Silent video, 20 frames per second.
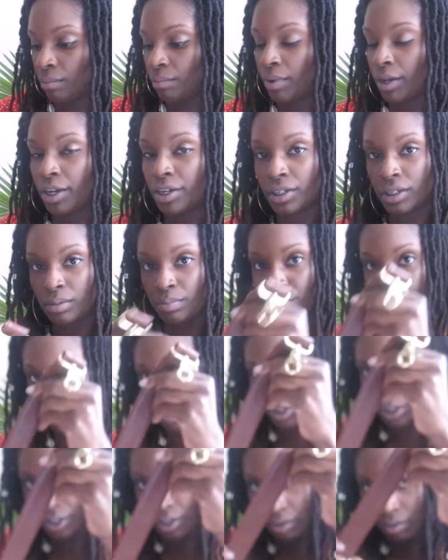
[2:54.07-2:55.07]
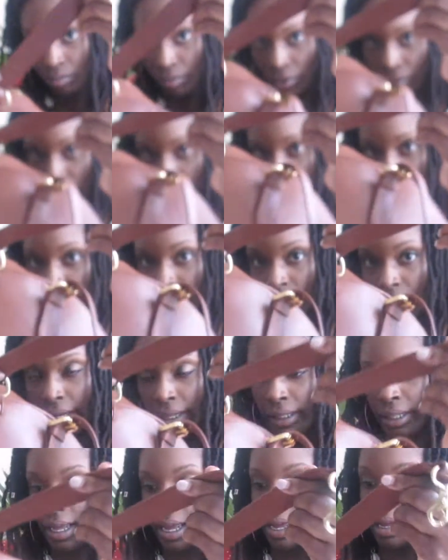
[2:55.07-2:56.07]
But you just push it through
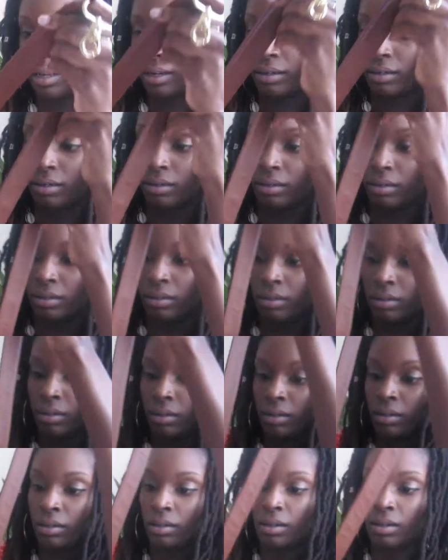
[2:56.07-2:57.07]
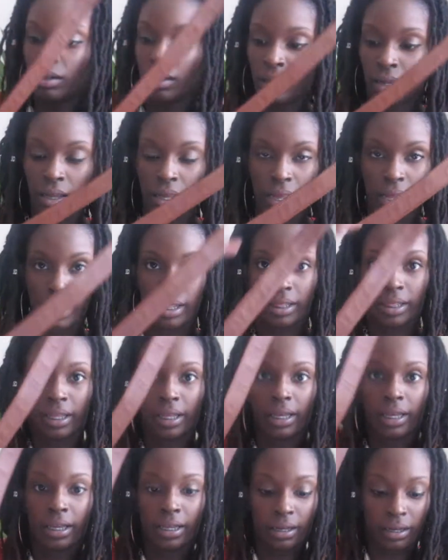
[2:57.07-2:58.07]
like that. And
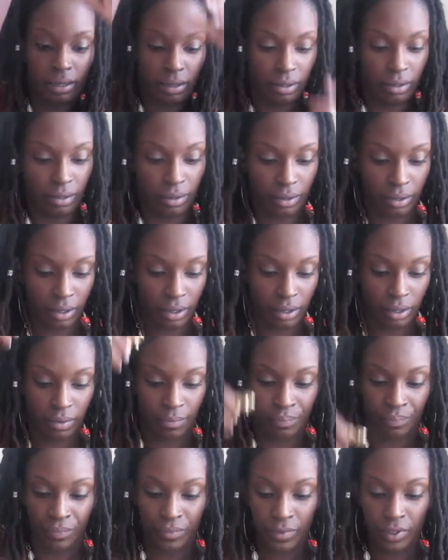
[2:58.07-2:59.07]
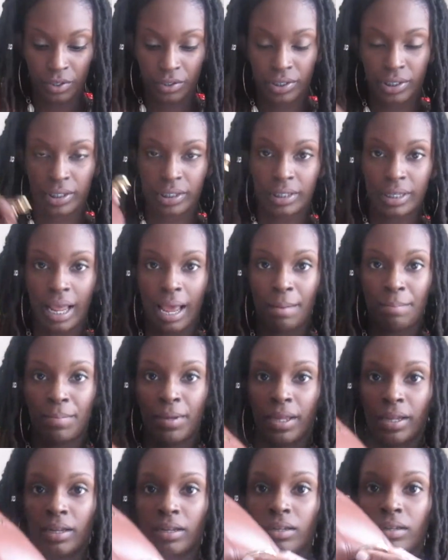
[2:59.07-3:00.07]
then you snap
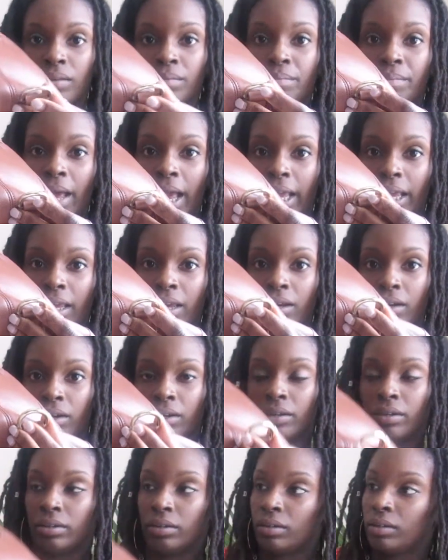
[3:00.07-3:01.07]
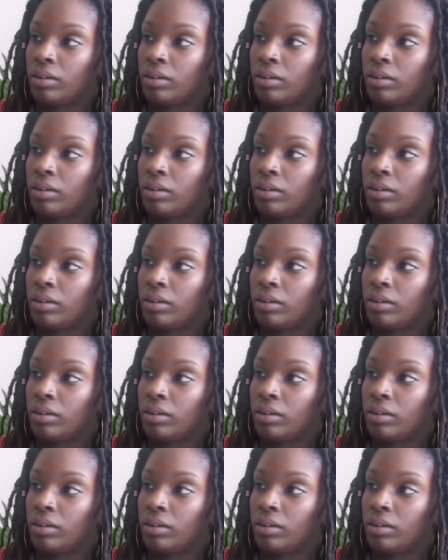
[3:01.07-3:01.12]
it back here.